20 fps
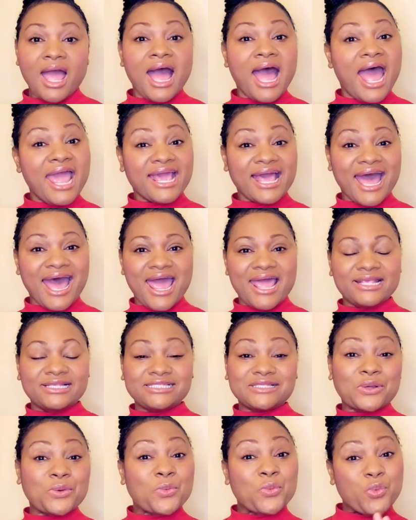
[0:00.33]
Hi
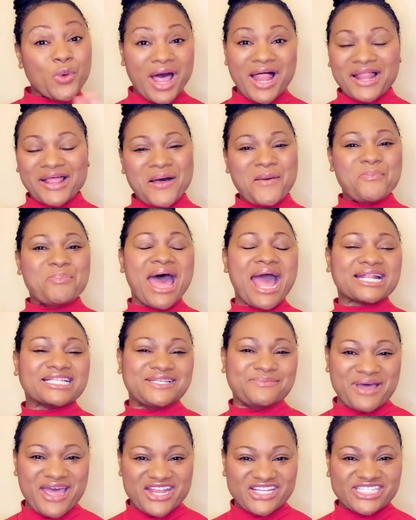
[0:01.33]
guys, welcome back to
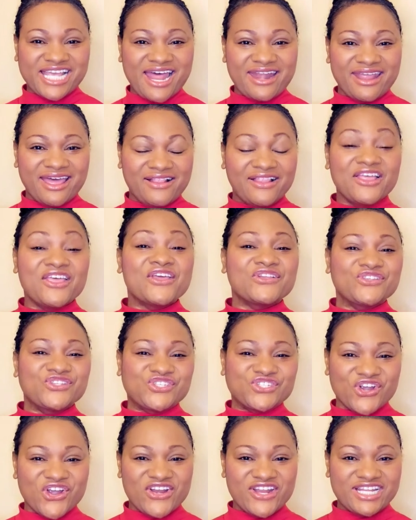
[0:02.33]
my channel,
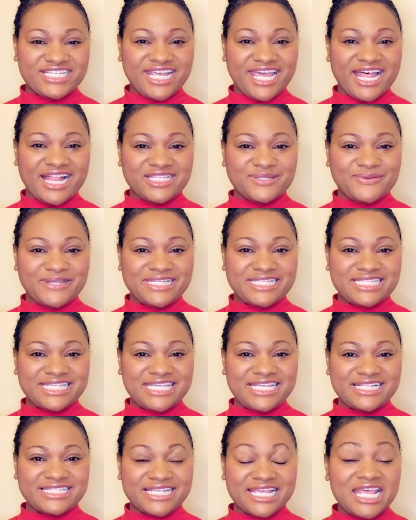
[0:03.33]
Journey to Health with
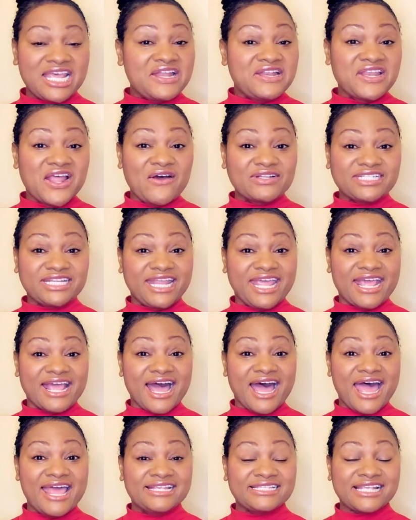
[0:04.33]
Ceels. Now today
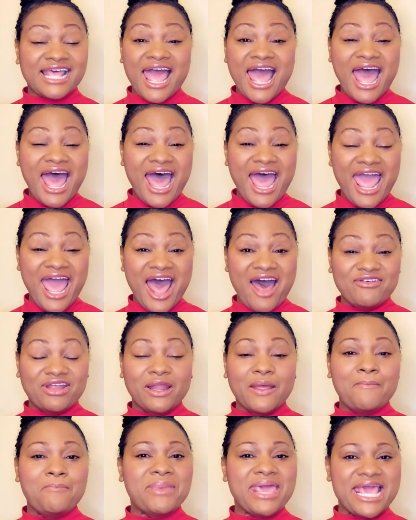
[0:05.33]
guys, I have an
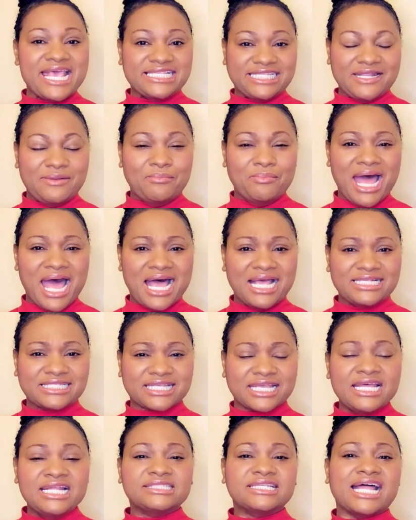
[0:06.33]
amazing
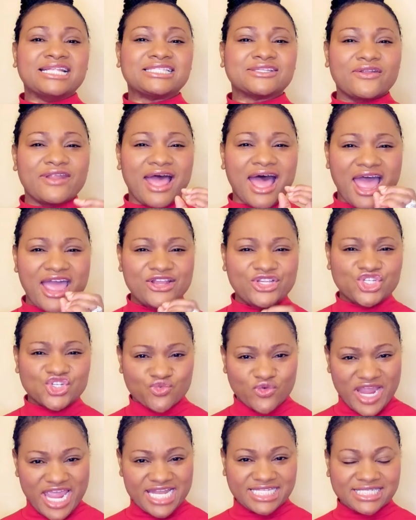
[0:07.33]
mask that's going to
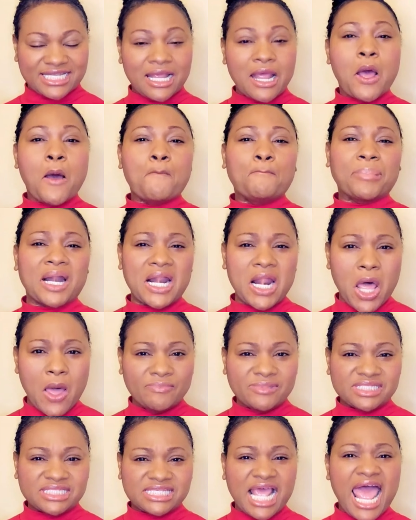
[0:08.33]
hydrate,
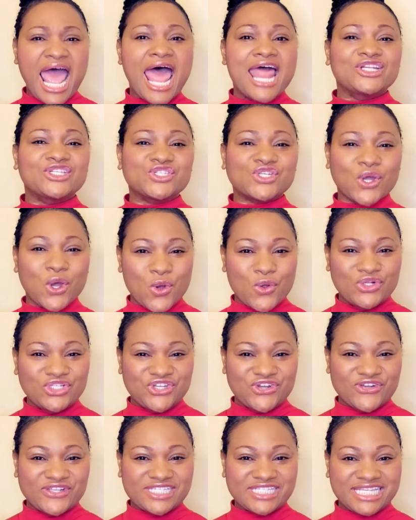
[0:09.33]
plumps and tones
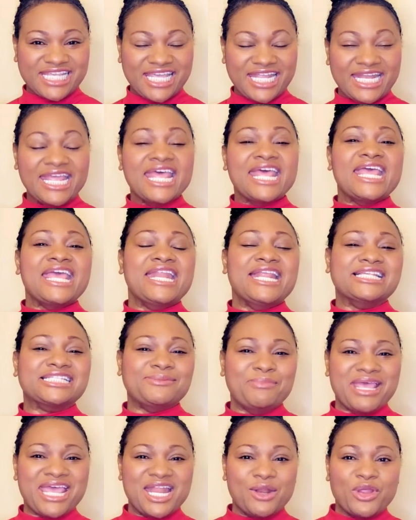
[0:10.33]
your skin. It is
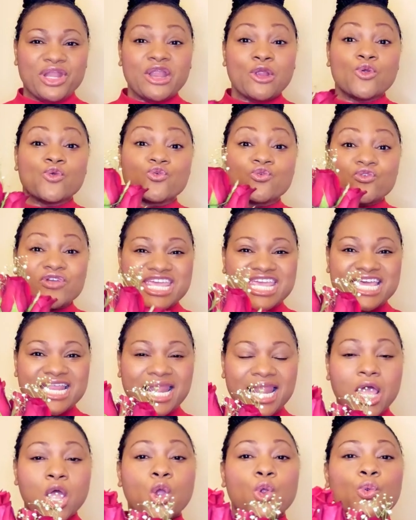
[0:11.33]
made with
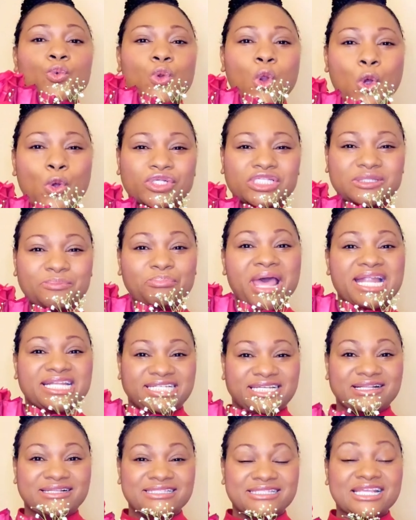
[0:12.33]
real rose
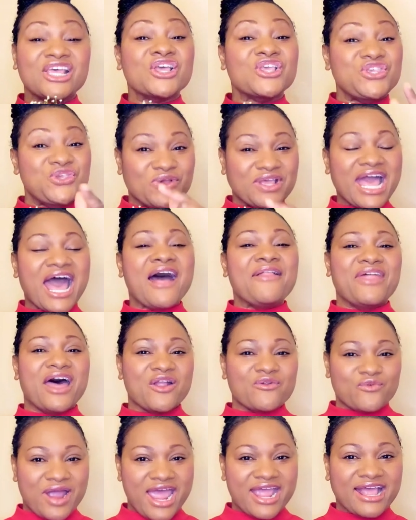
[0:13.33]
petals. You got that
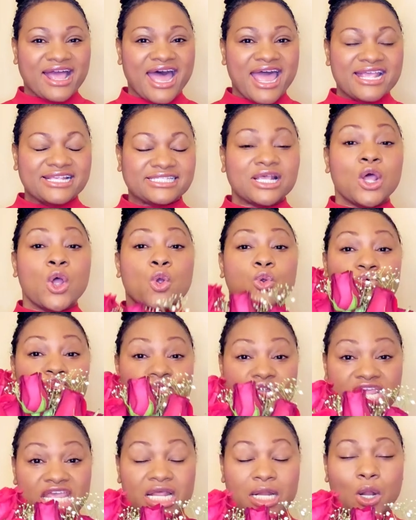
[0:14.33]
right guys,
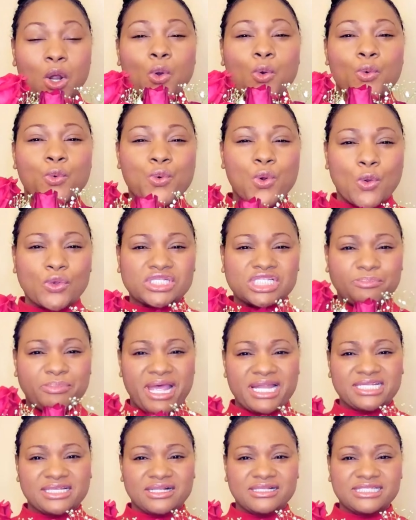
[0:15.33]
real rose
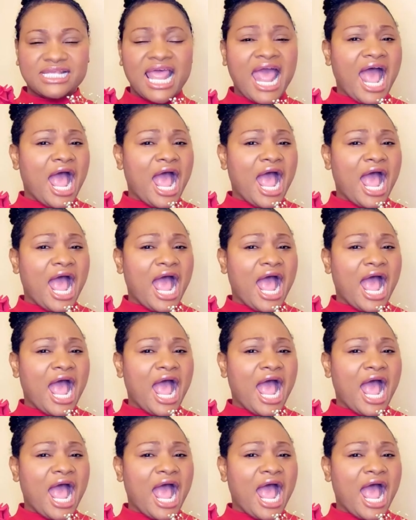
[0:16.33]
petals.